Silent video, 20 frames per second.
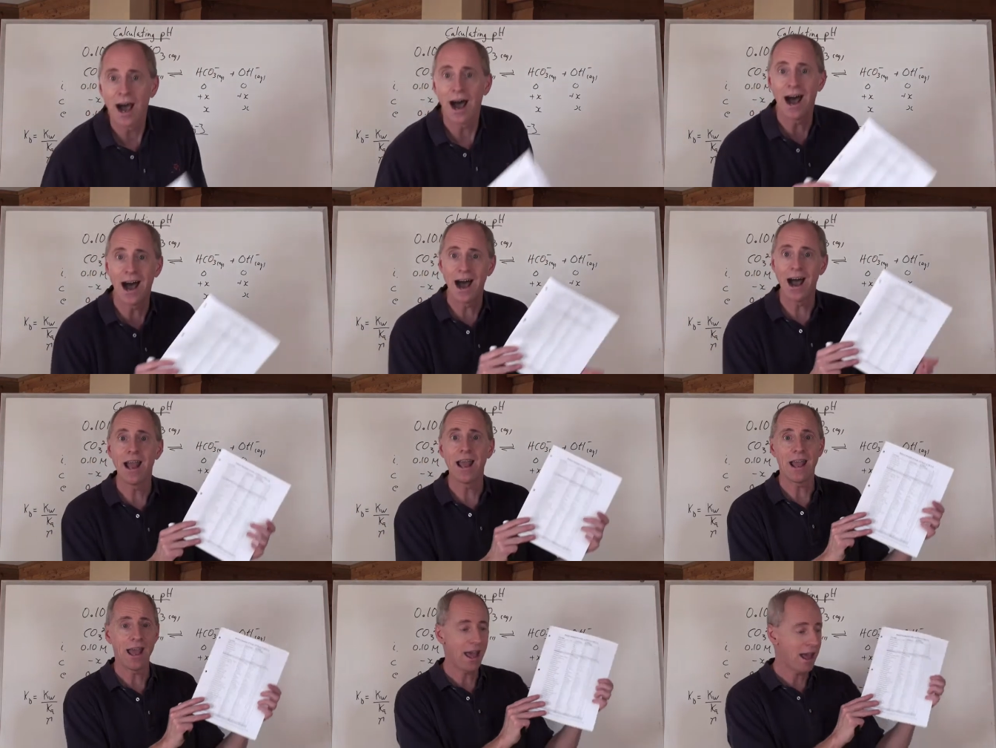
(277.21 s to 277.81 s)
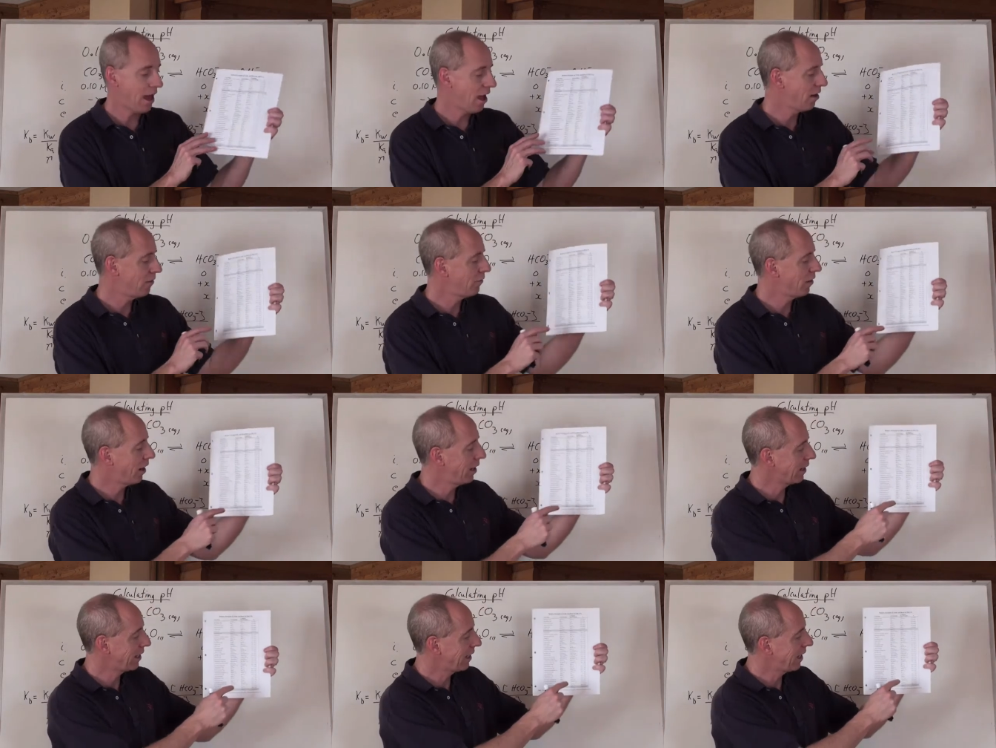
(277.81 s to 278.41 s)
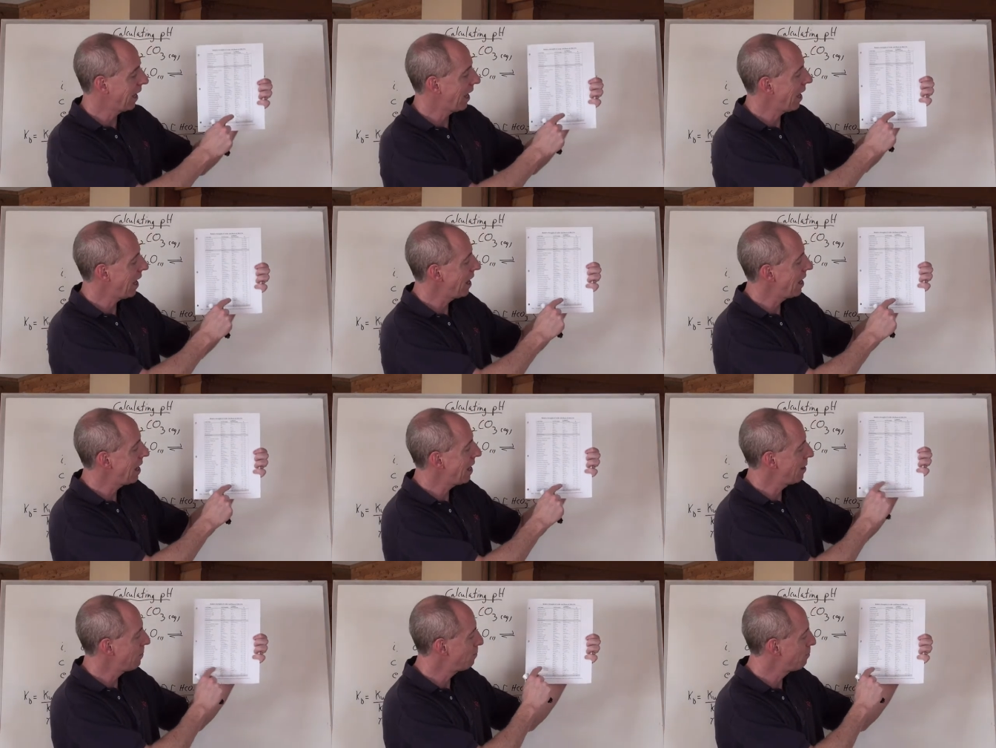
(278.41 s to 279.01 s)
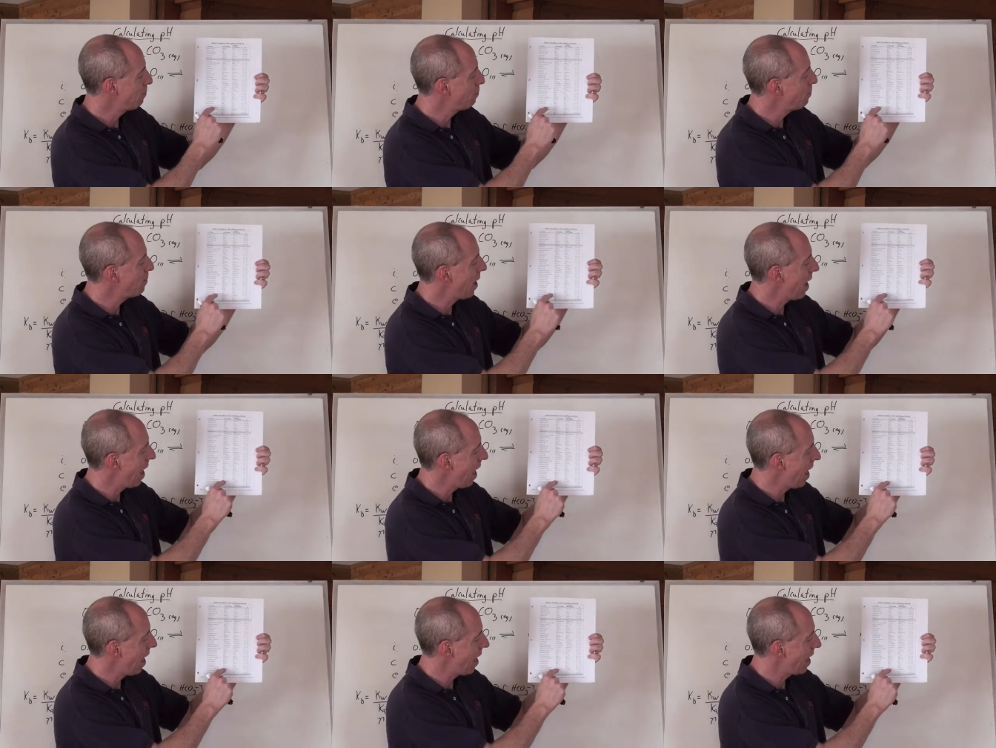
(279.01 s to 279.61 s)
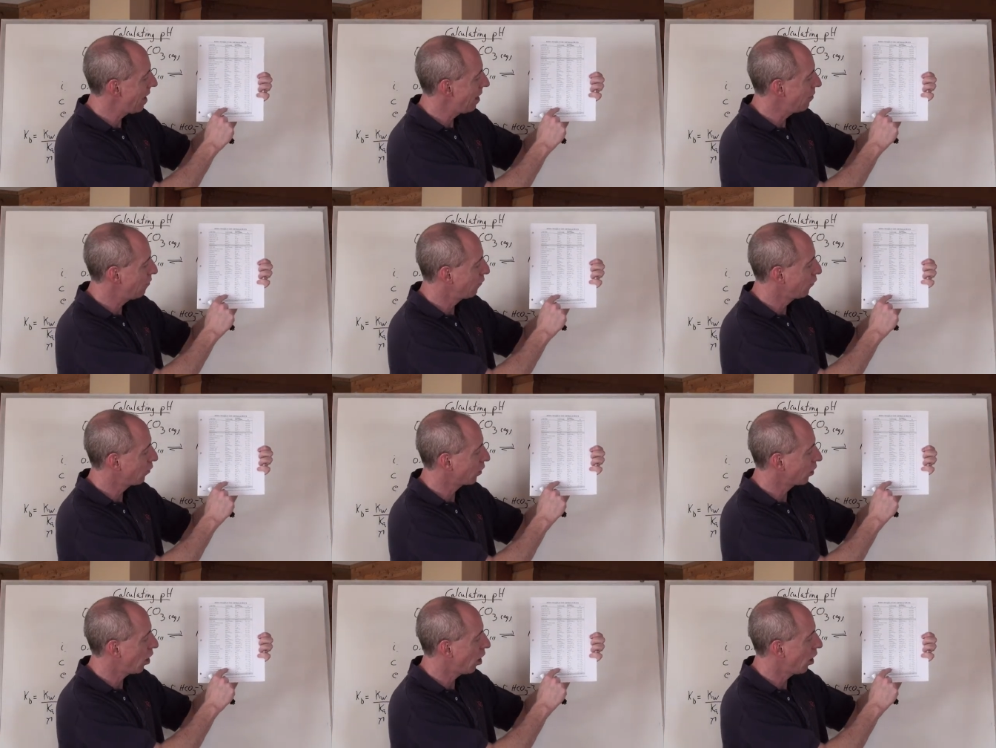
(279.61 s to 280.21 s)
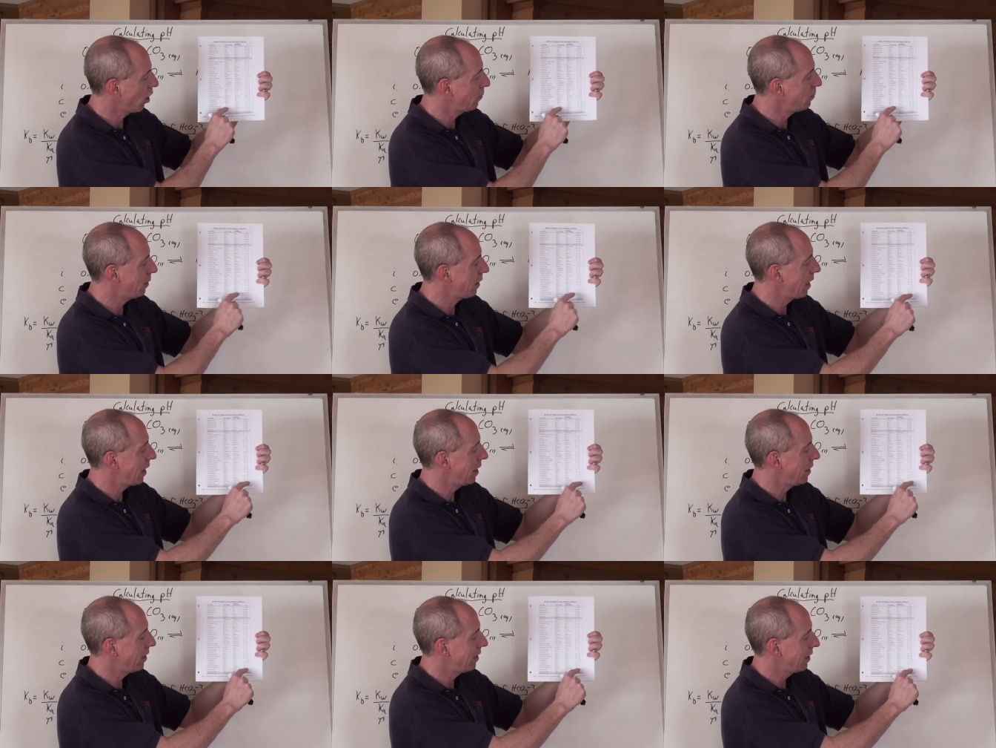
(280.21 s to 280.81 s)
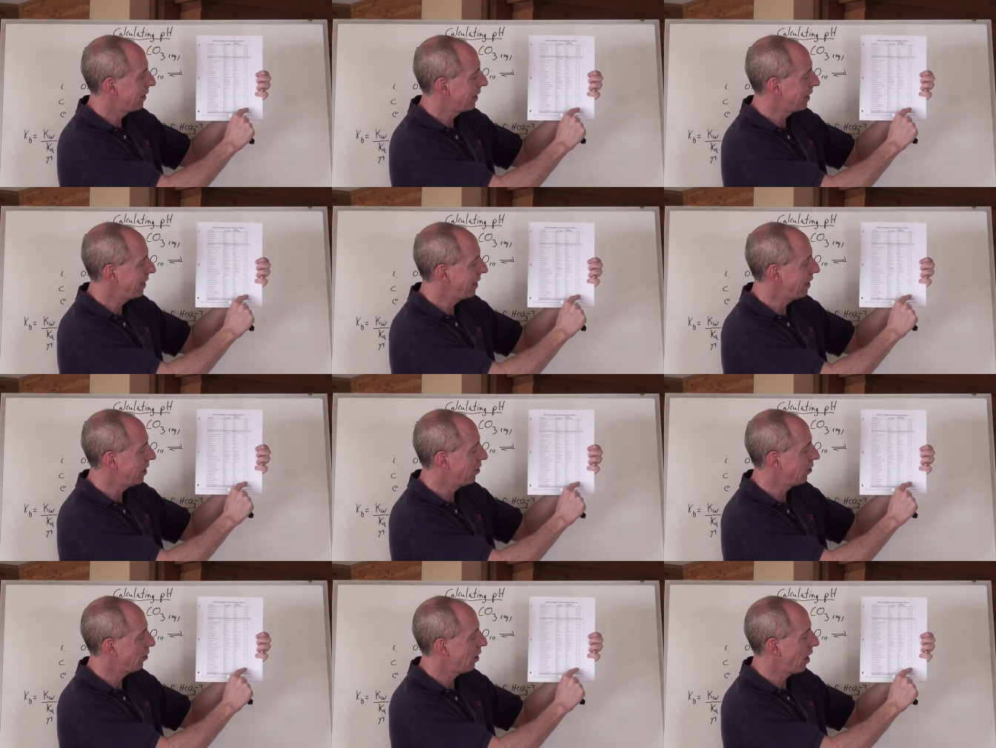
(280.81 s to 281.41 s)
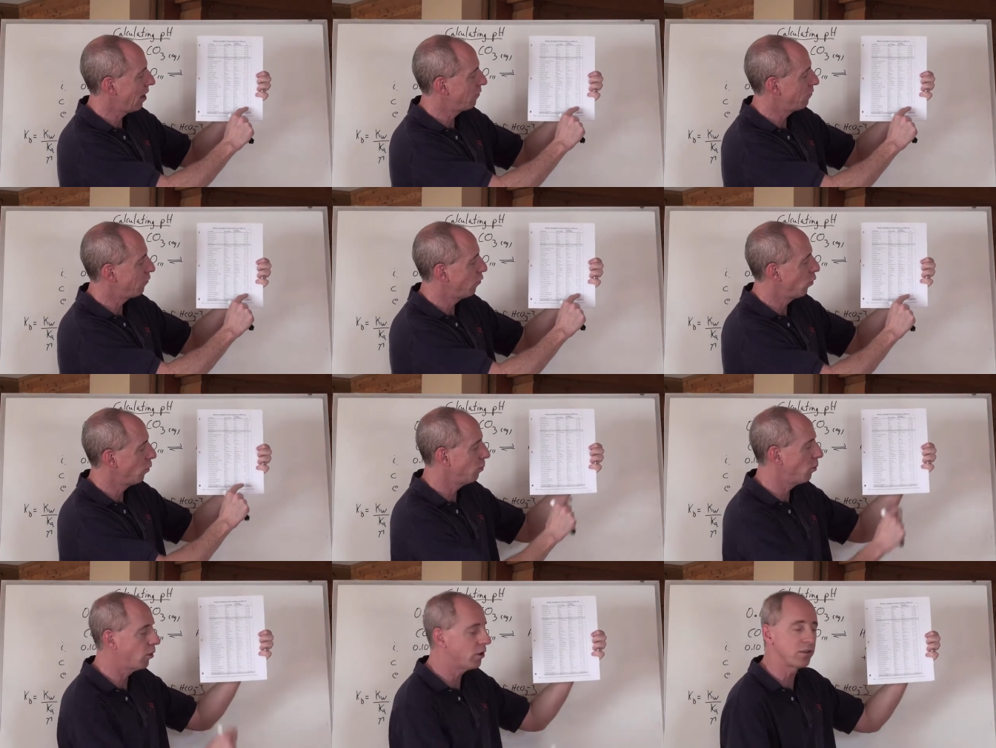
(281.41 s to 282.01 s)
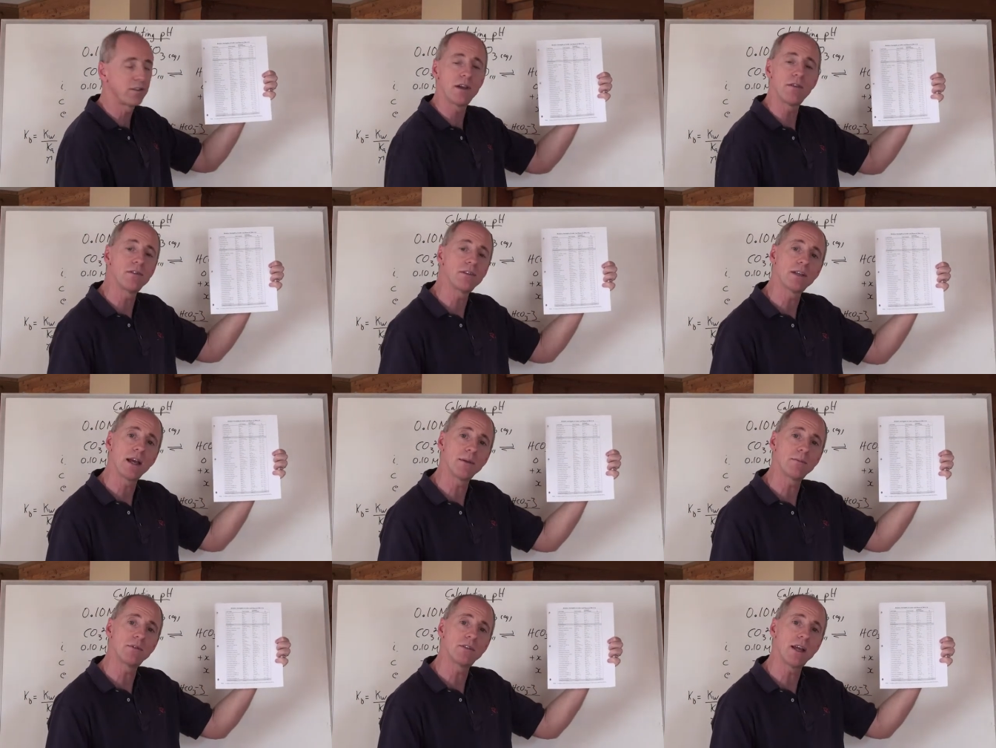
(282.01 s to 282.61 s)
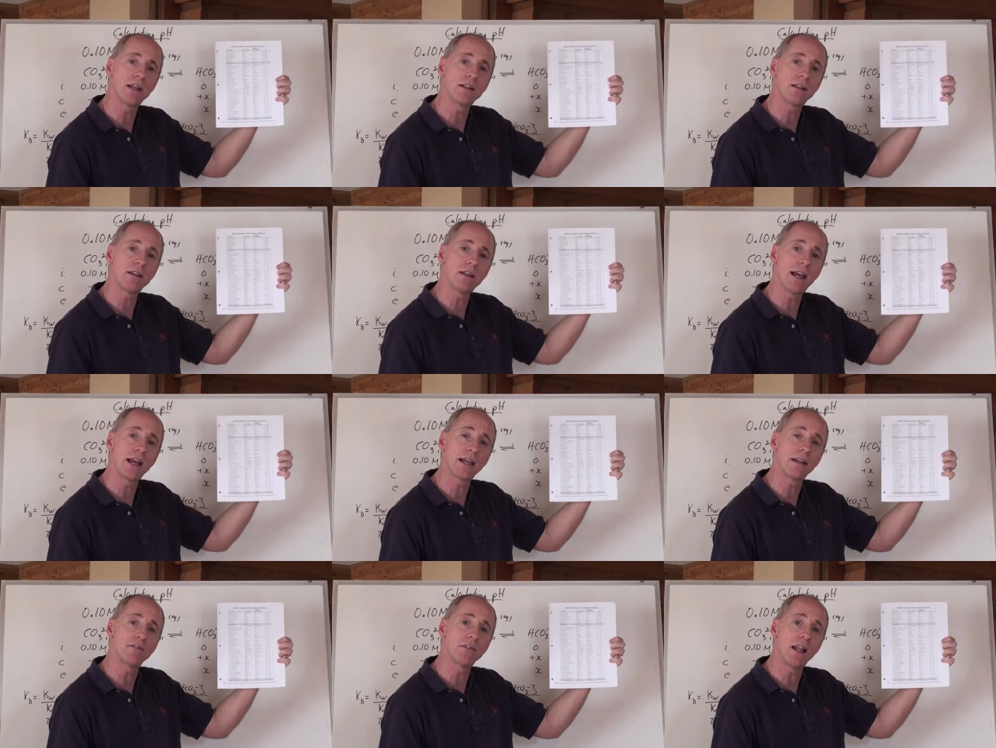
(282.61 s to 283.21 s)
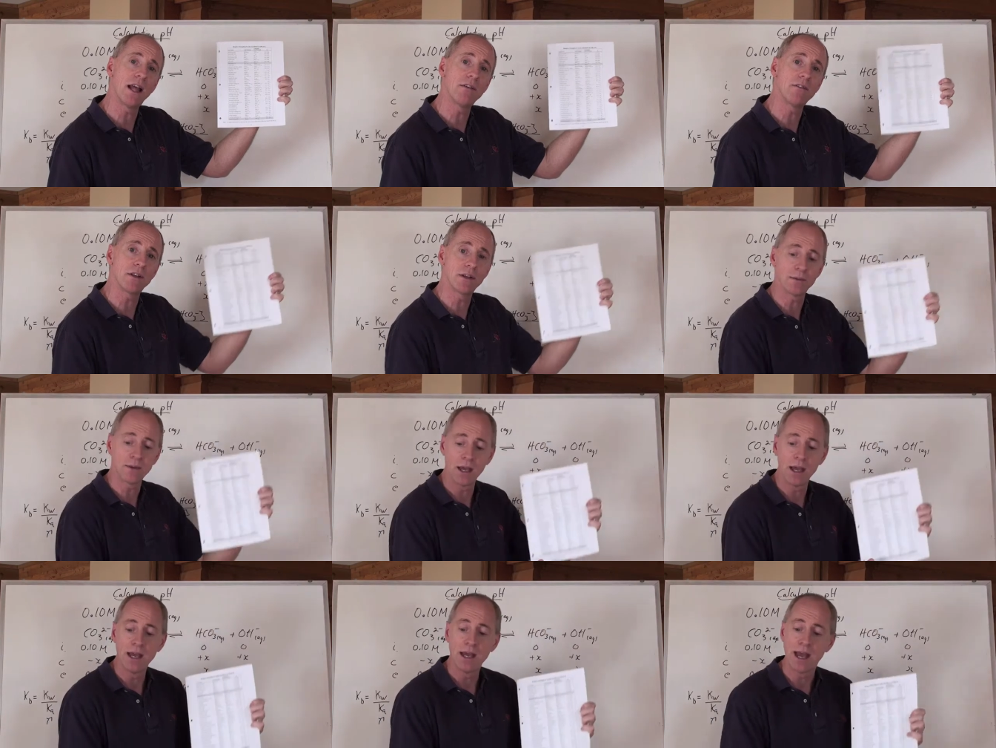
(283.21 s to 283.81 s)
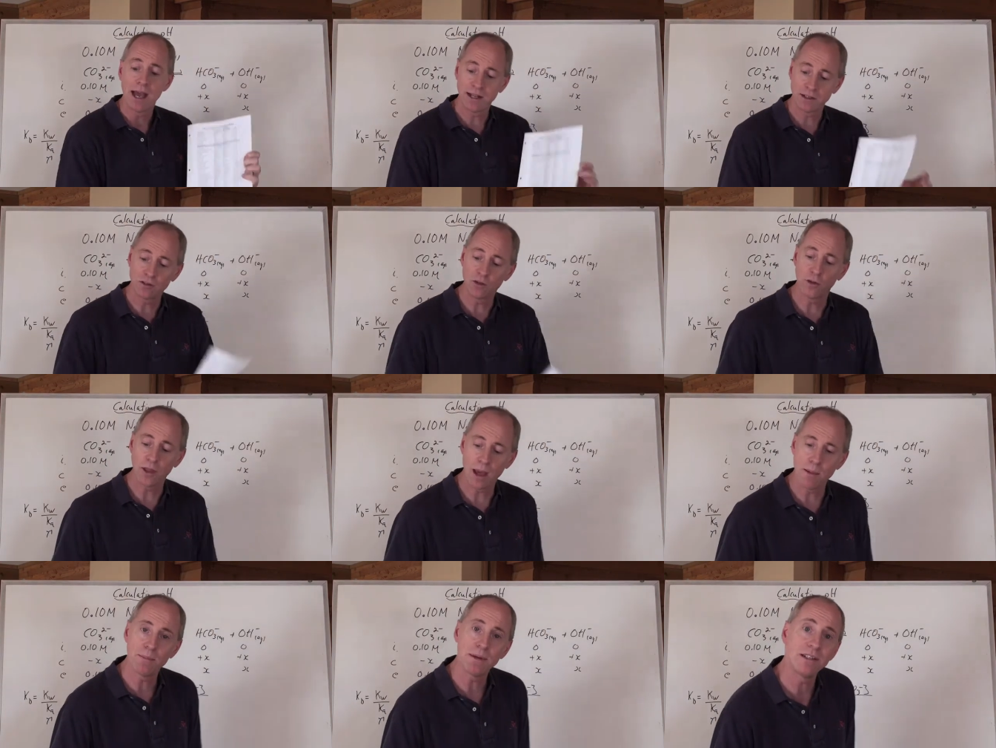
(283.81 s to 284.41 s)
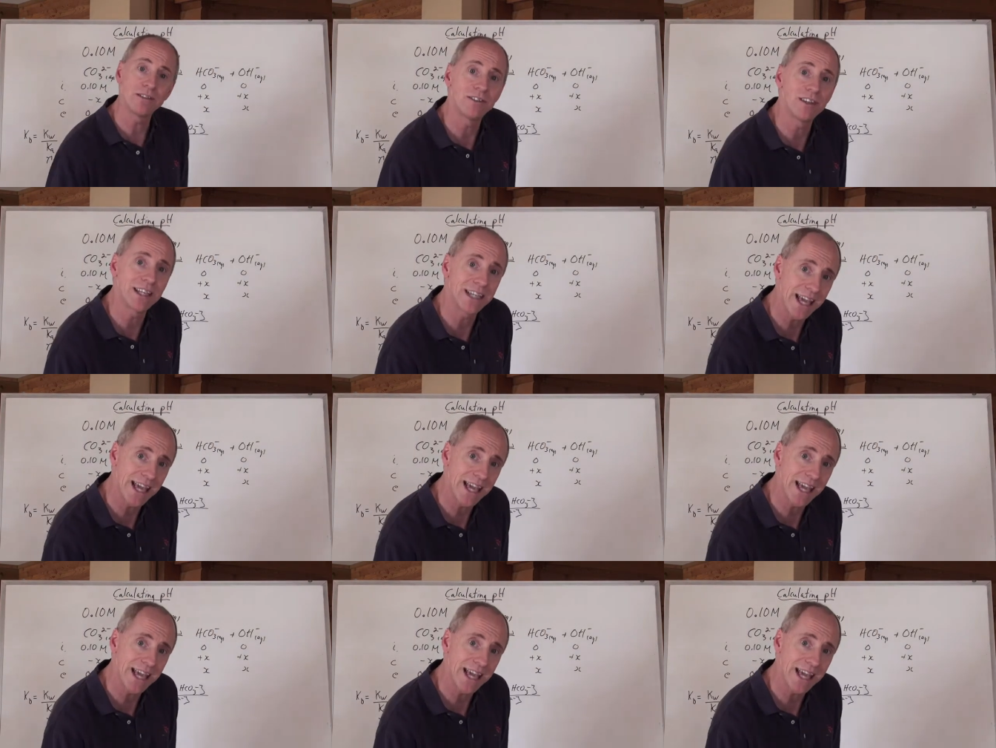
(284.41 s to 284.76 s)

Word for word: I have a Ka for carbonate here at 4.7 times 10 to the negative 11. And so that means the